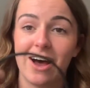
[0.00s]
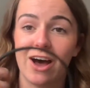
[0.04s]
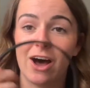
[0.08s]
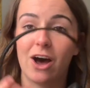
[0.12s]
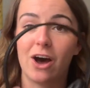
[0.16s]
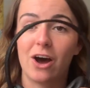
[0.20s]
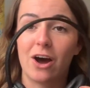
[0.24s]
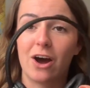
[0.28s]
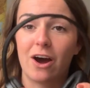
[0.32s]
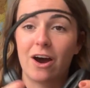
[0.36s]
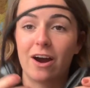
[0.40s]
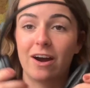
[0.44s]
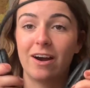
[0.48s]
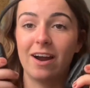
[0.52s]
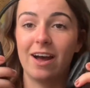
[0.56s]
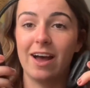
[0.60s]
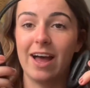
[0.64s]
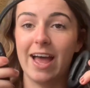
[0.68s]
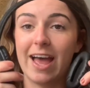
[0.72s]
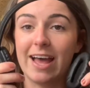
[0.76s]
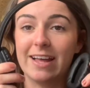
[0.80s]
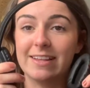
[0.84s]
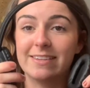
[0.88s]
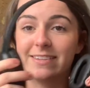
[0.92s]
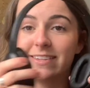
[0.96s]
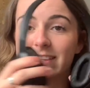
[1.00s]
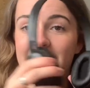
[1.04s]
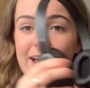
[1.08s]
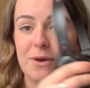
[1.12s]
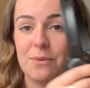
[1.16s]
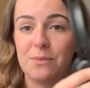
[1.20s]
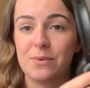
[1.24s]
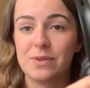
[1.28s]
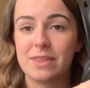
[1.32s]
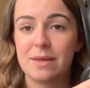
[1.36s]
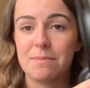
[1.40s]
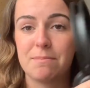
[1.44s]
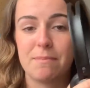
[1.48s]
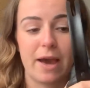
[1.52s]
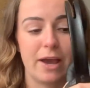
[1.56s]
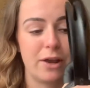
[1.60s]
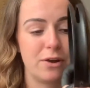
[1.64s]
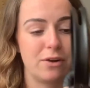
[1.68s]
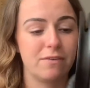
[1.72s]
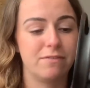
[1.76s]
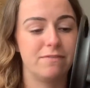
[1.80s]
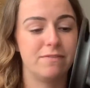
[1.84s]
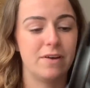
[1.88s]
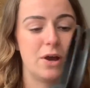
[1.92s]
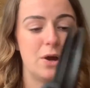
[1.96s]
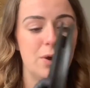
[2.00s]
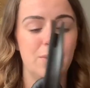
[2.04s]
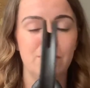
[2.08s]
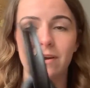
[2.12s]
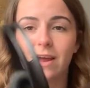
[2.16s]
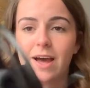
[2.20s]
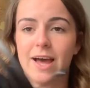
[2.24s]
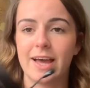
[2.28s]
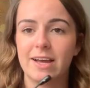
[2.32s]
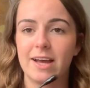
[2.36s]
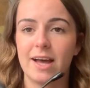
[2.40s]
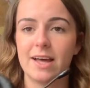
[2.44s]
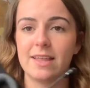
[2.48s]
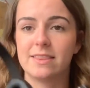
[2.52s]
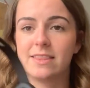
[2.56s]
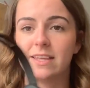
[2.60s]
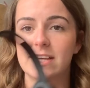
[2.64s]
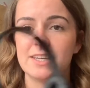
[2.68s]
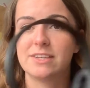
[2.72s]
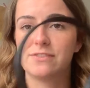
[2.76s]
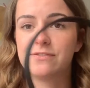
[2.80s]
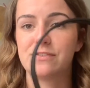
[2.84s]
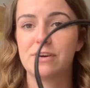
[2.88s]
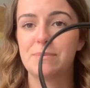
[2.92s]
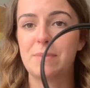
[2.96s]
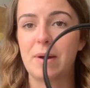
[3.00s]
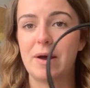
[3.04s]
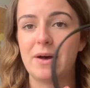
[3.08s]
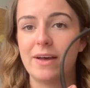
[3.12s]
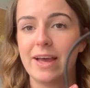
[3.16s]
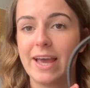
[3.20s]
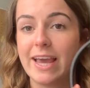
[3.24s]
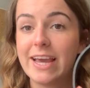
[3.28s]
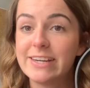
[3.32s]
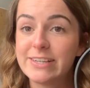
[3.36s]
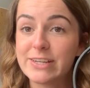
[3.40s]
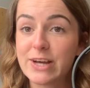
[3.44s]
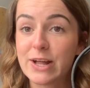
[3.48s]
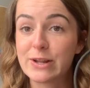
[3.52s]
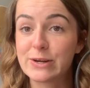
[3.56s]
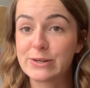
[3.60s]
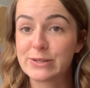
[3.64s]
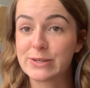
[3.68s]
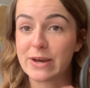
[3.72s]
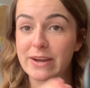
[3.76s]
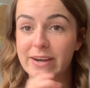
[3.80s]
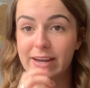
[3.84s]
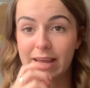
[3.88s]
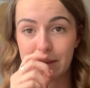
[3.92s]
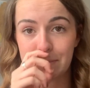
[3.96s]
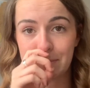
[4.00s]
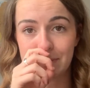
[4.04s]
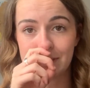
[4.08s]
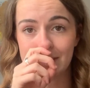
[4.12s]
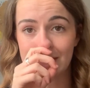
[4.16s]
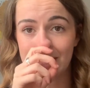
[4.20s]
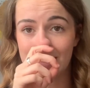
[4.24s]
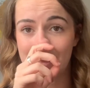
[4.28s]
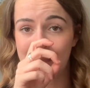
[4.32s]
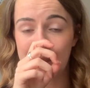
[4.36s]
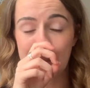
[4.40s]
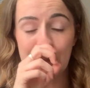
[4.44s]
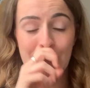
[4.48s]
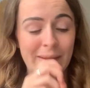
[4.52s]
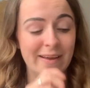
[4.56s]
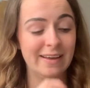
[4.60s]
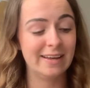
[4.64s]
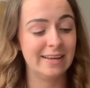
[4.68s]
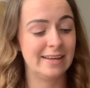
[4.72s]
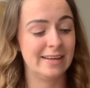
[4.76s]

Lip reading: are a headset with a microphone. I got this for about $8 on Amazon.